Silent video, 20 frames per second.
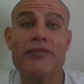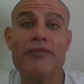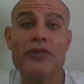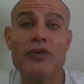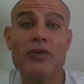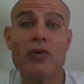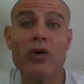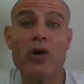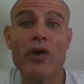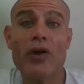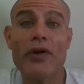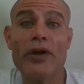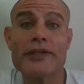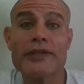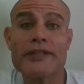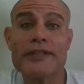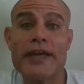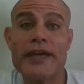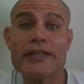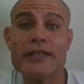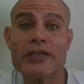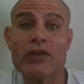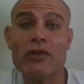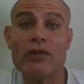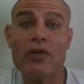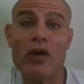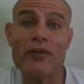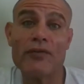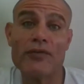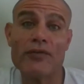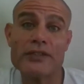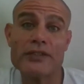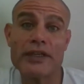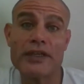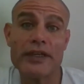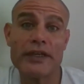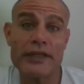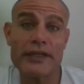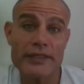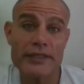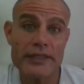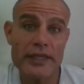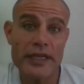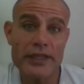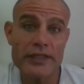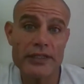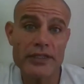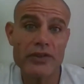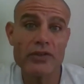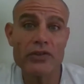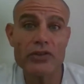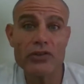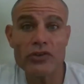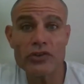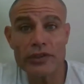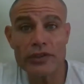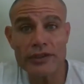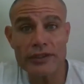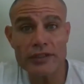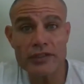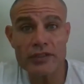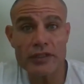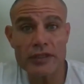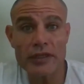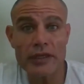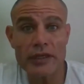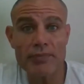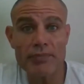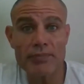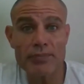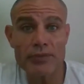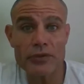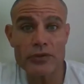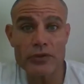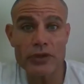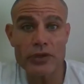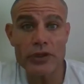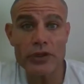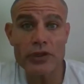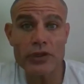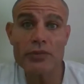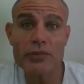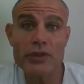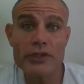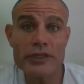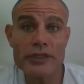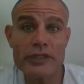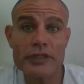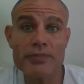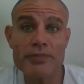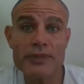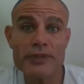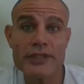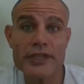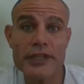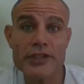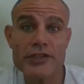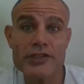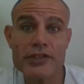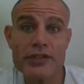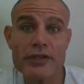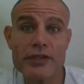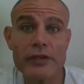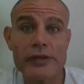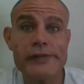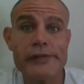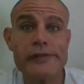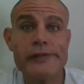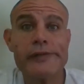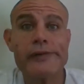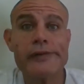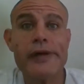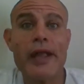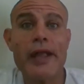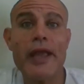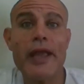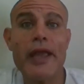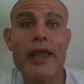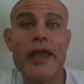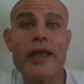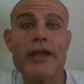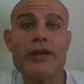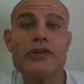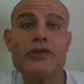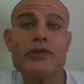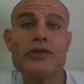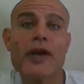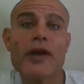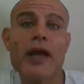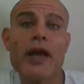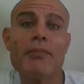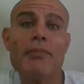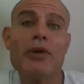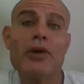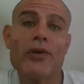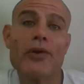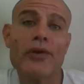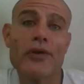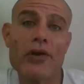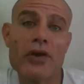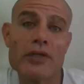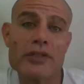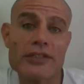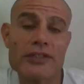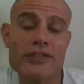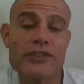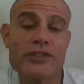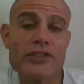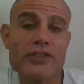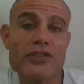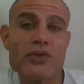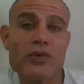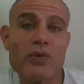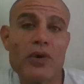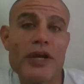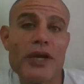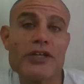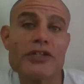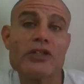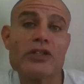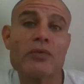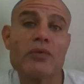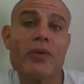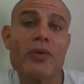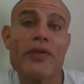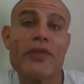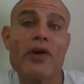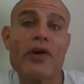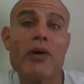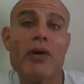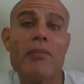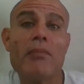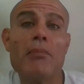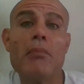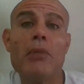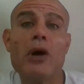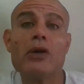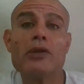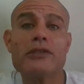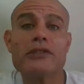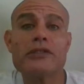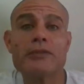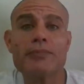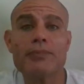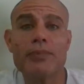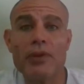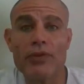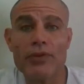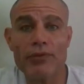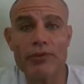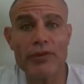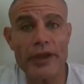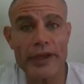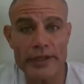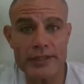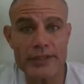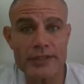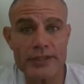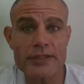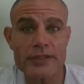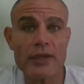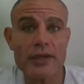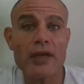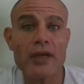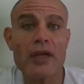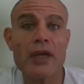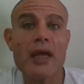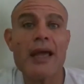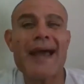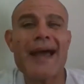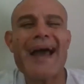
if you are a tactical officer in a tactical unit that's doing community protection, and you come across a situation where there are multiple threats,